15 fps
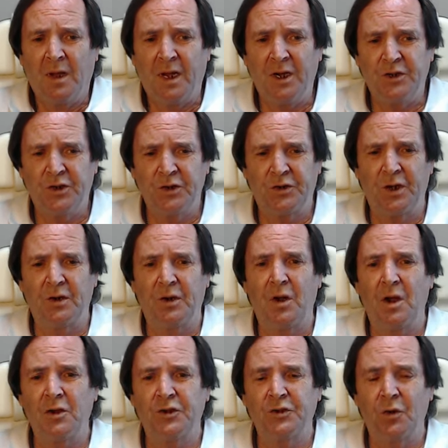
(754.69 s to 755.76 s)
Issues are
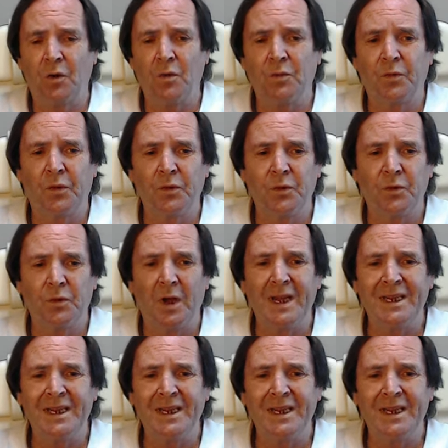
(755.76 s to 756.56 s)
solved through